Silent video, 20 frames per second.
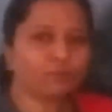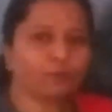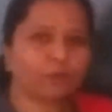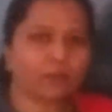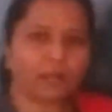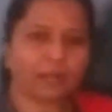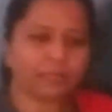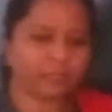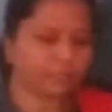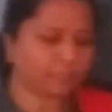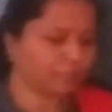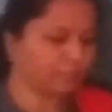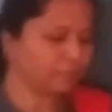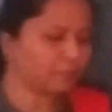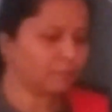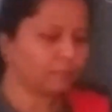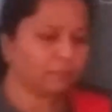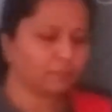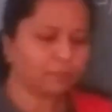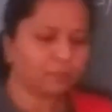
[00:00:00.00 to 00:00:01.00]
you are
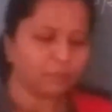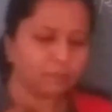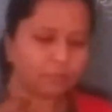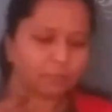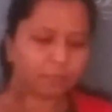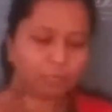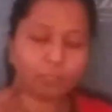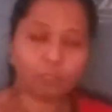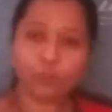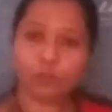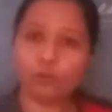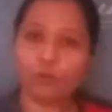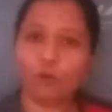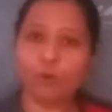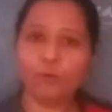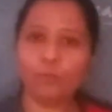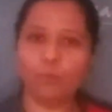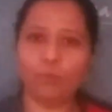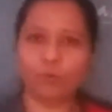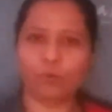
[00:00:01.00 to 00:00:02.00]
writing in your
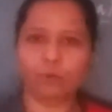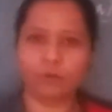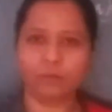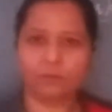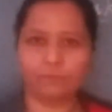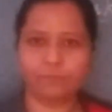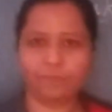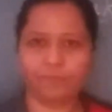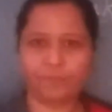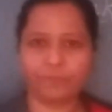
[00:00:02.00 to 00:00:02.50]
notebook.